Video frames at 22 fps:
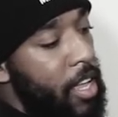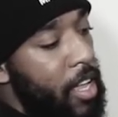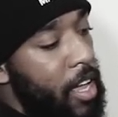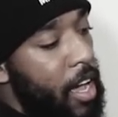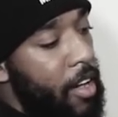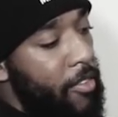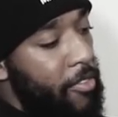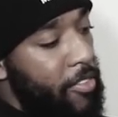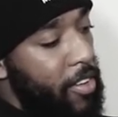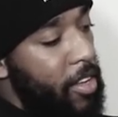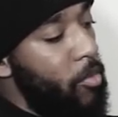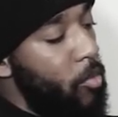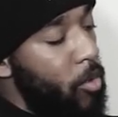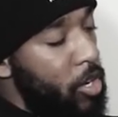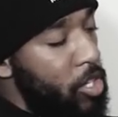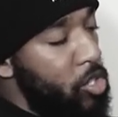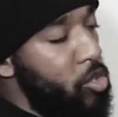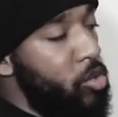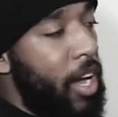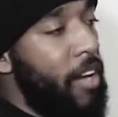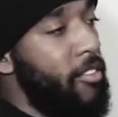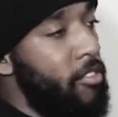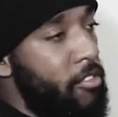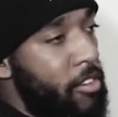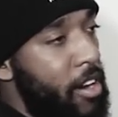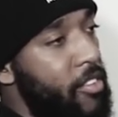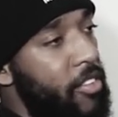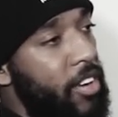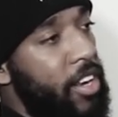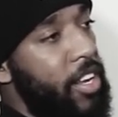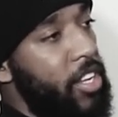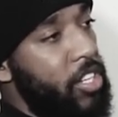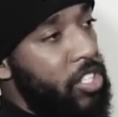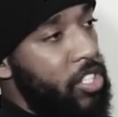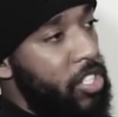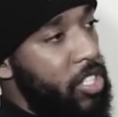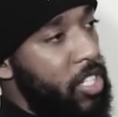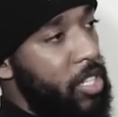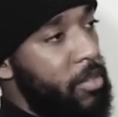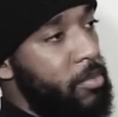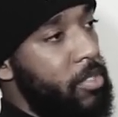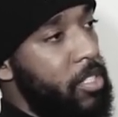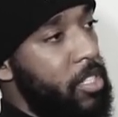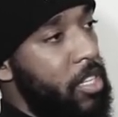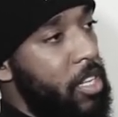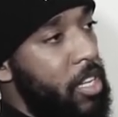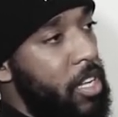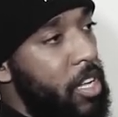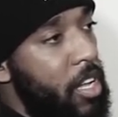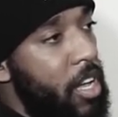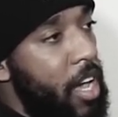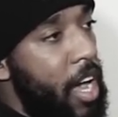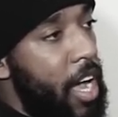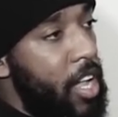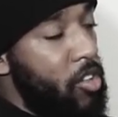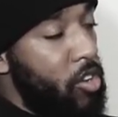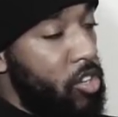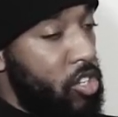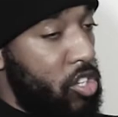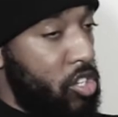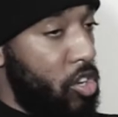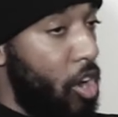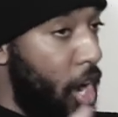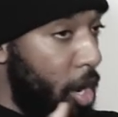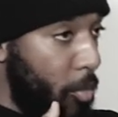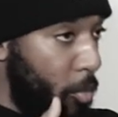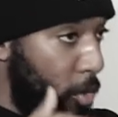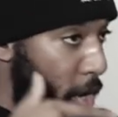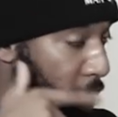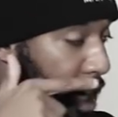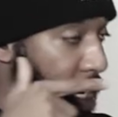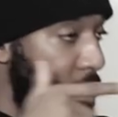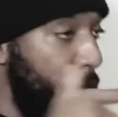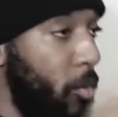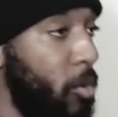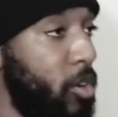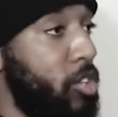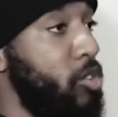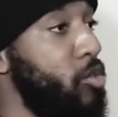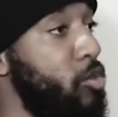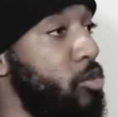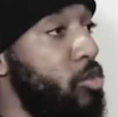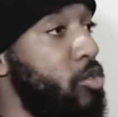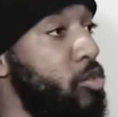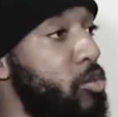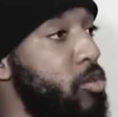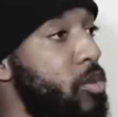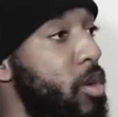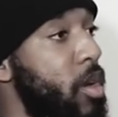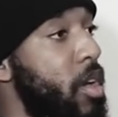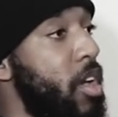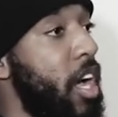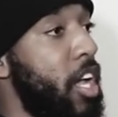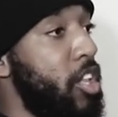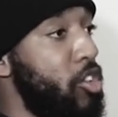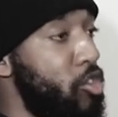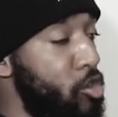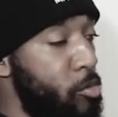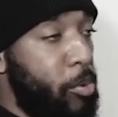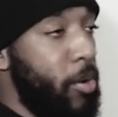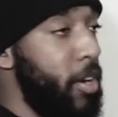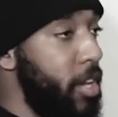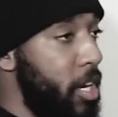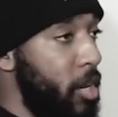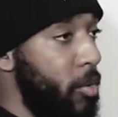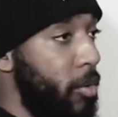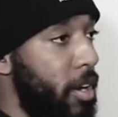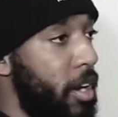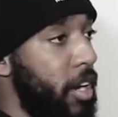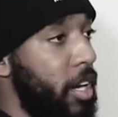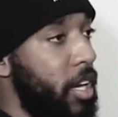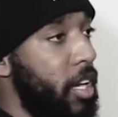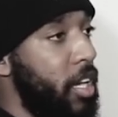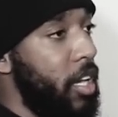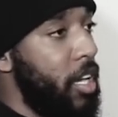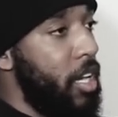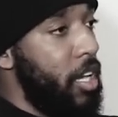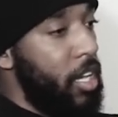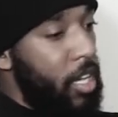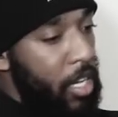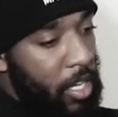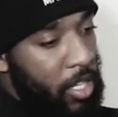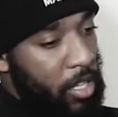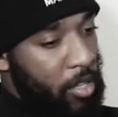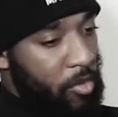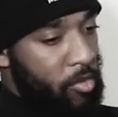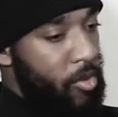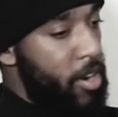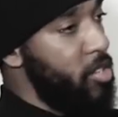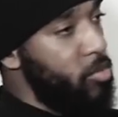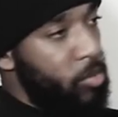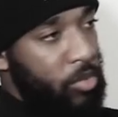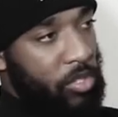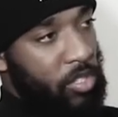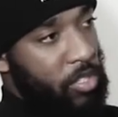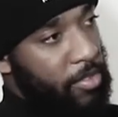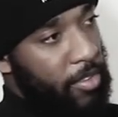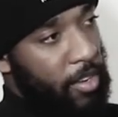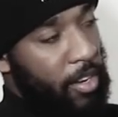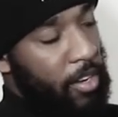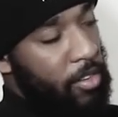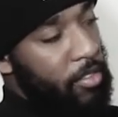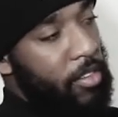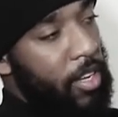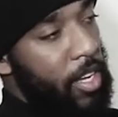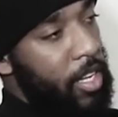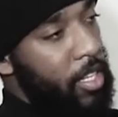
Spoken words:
I think once you have great relationships and you're just hard working at what you do and you put in the work, the rest will just follow.